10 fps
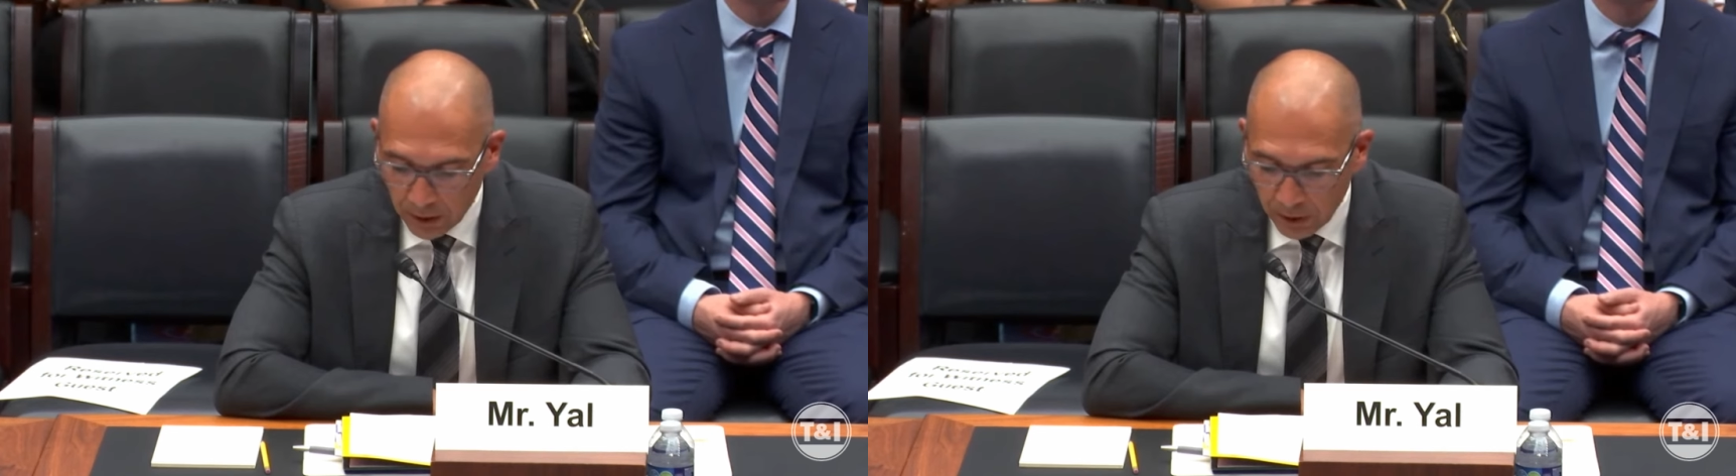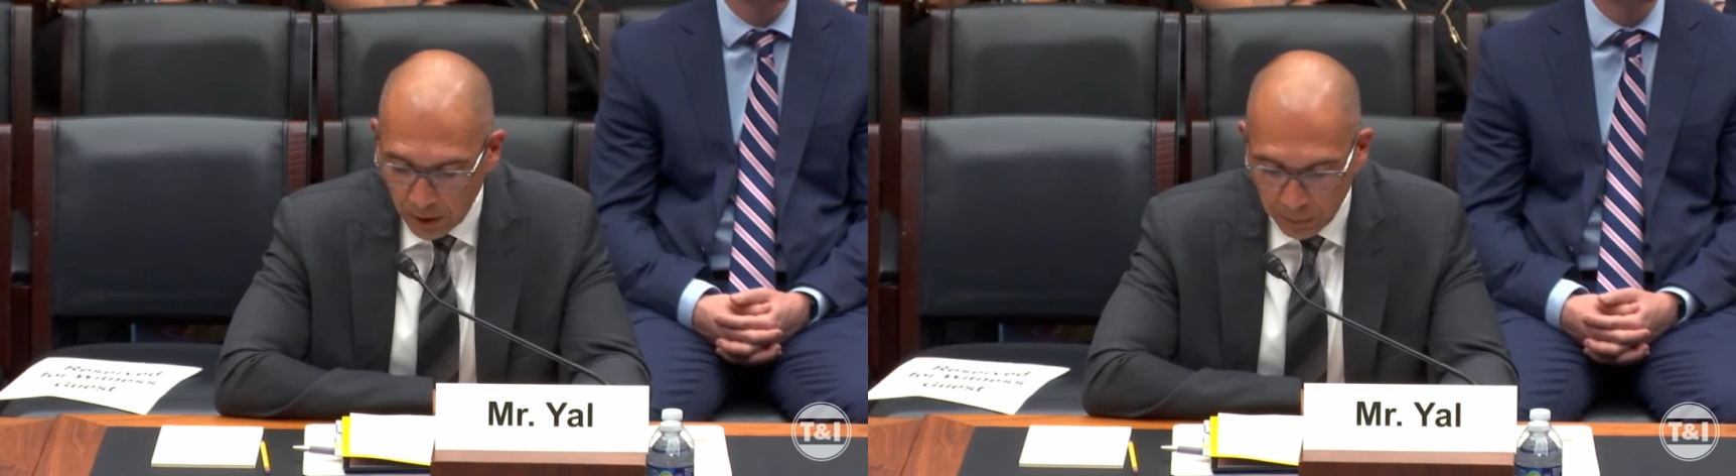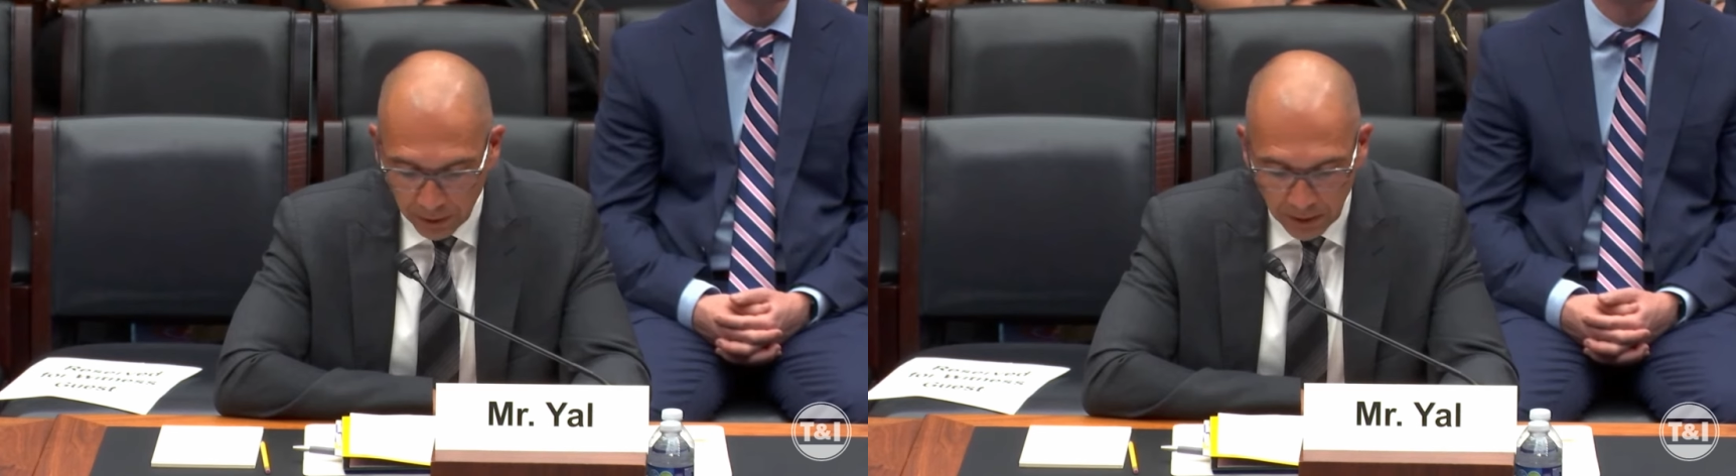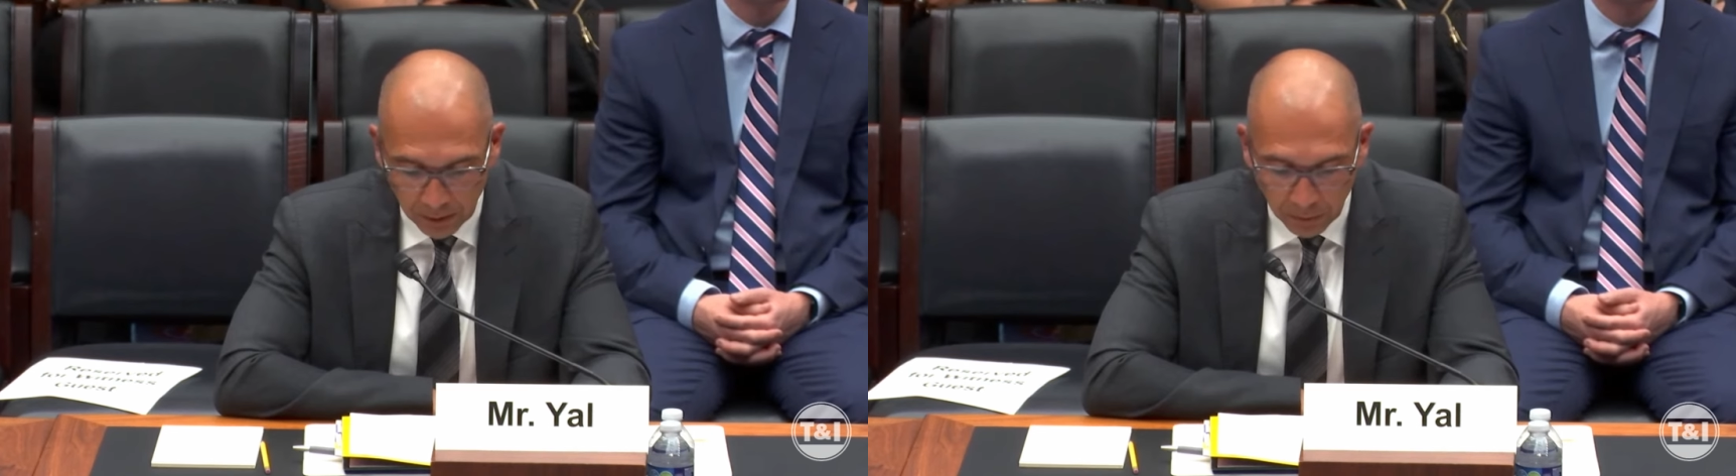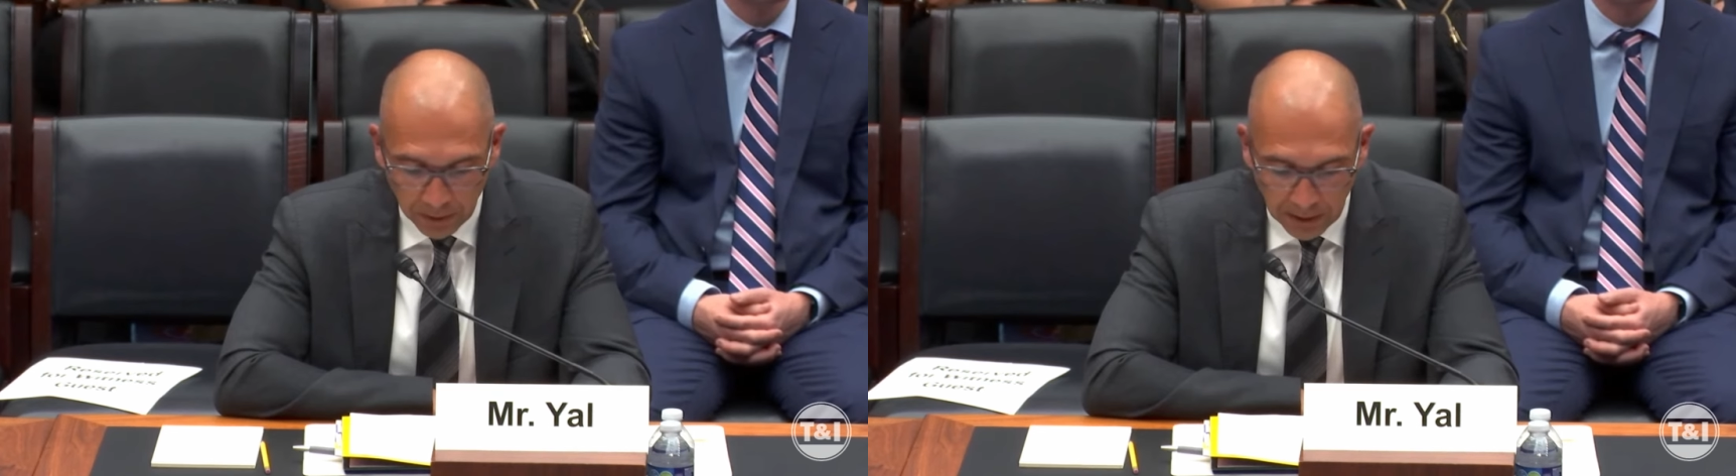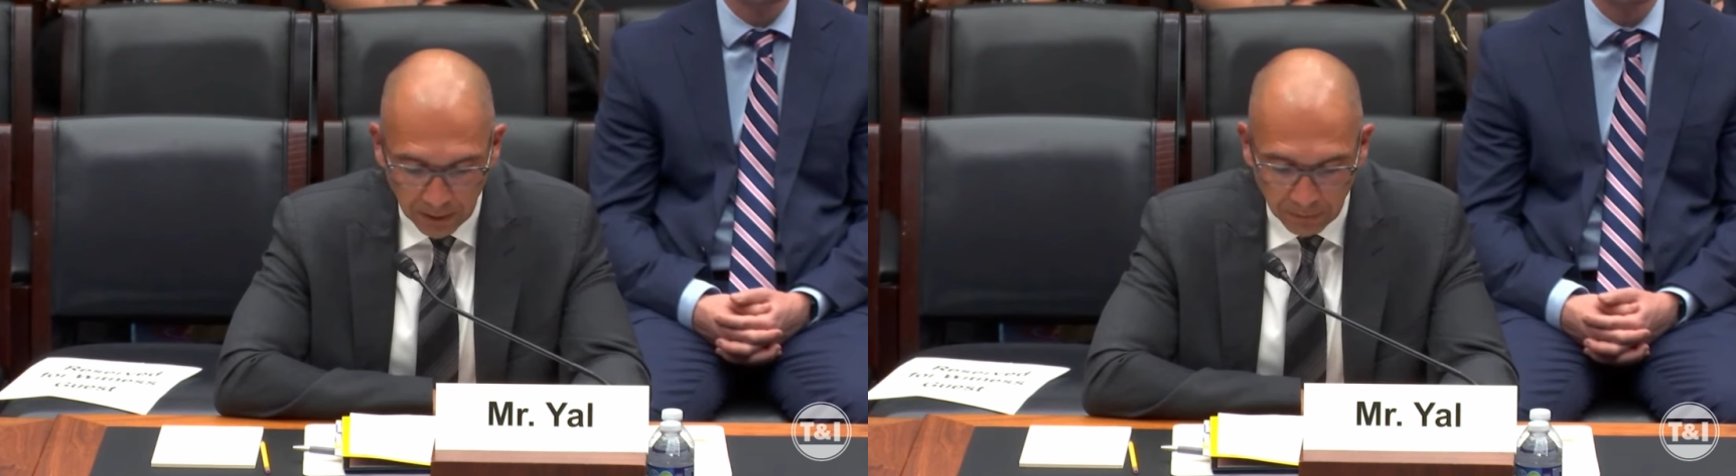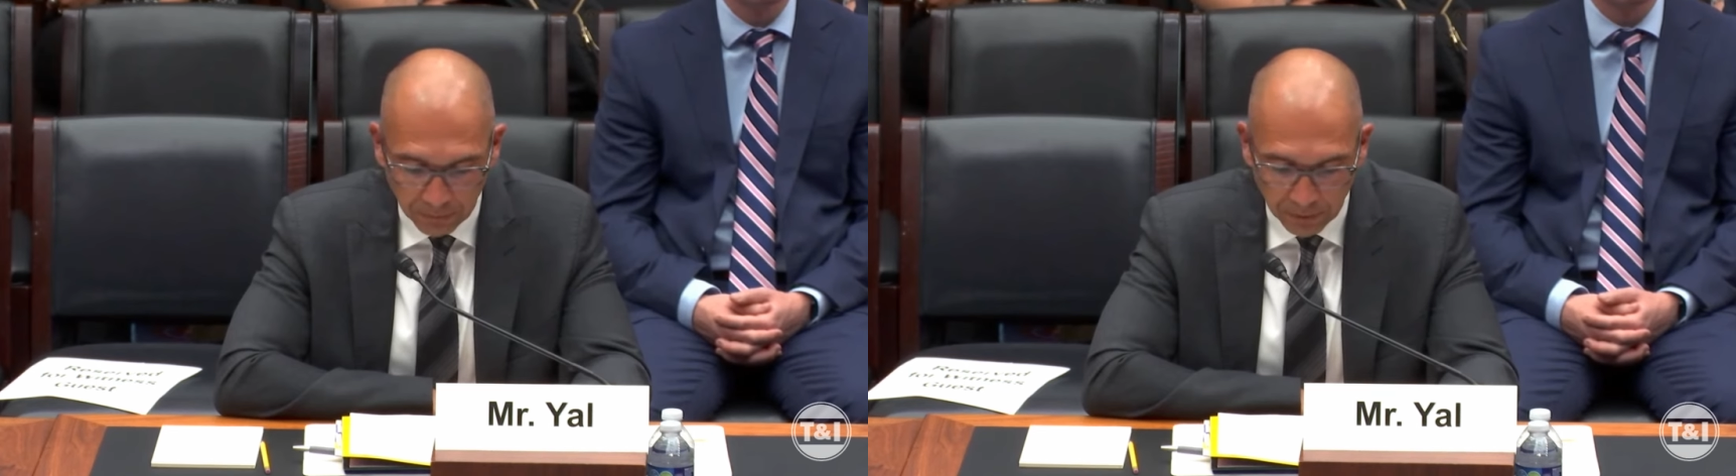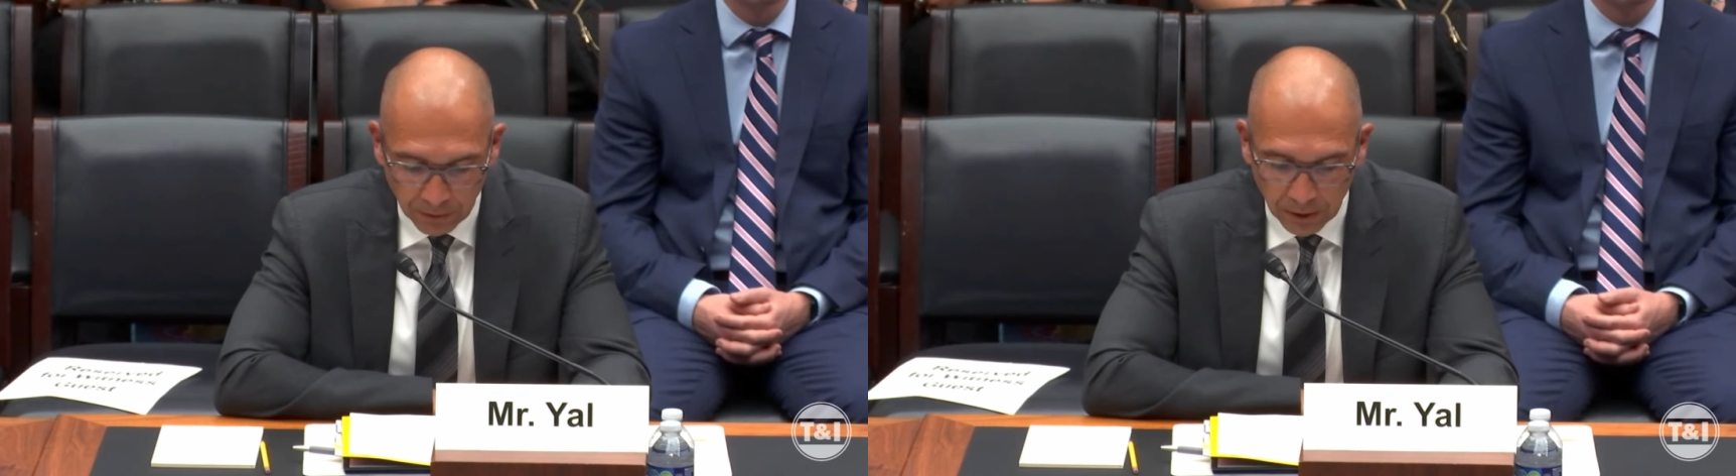and jeopardize planned
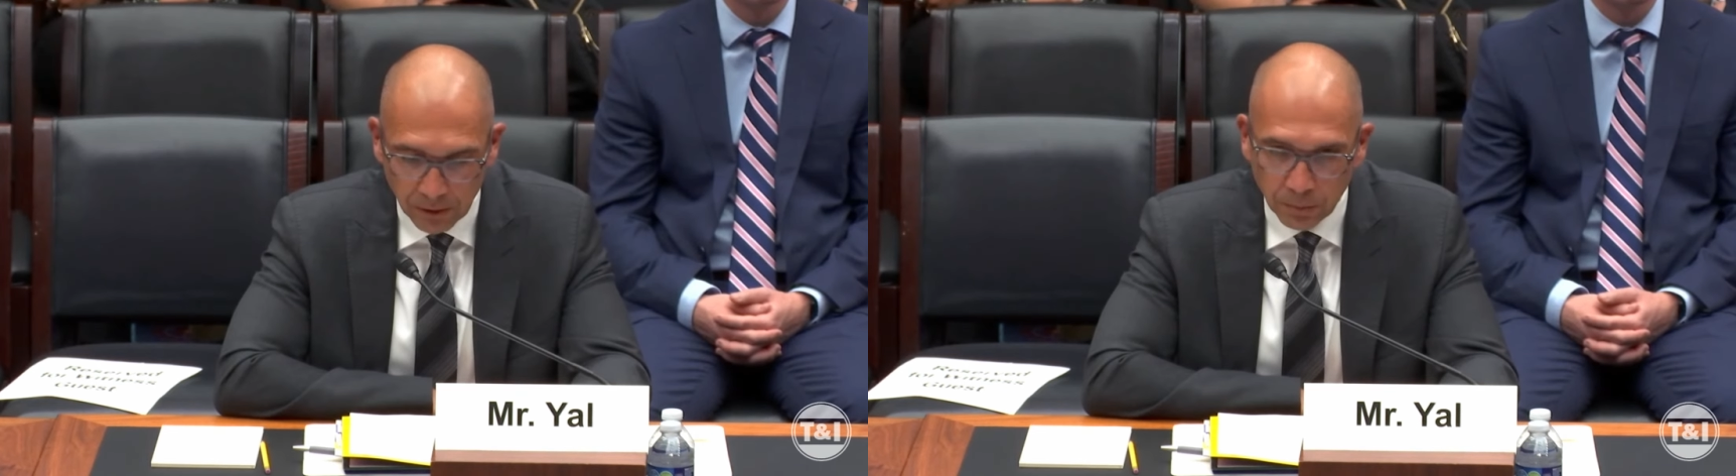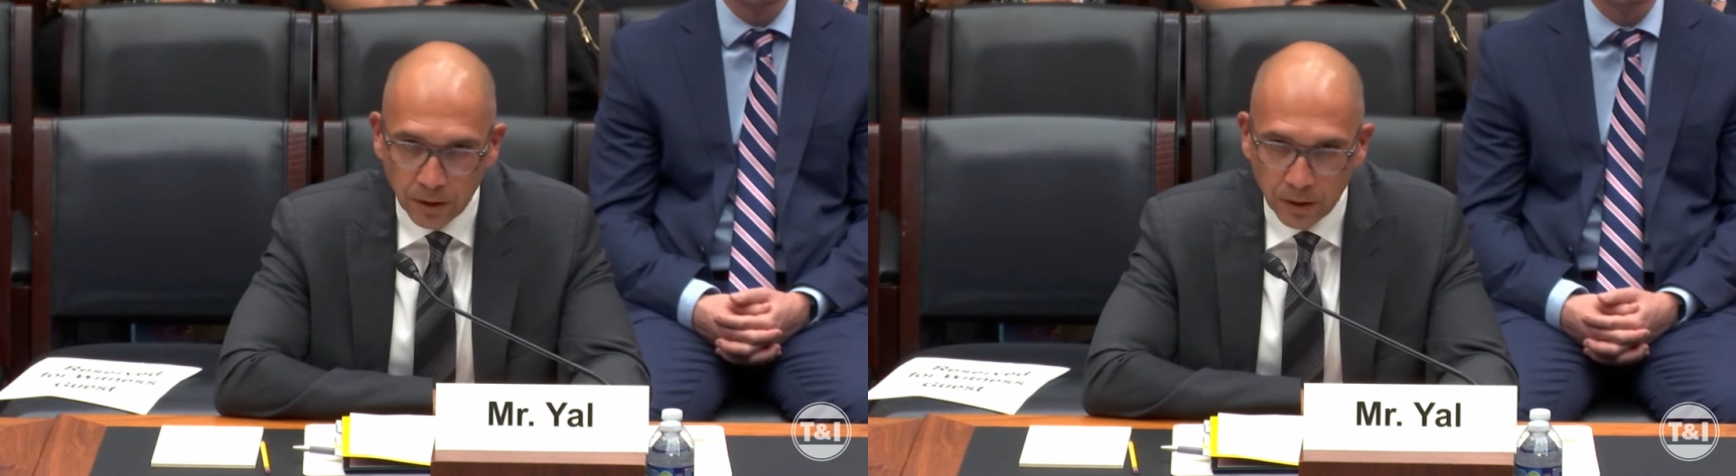infrastructure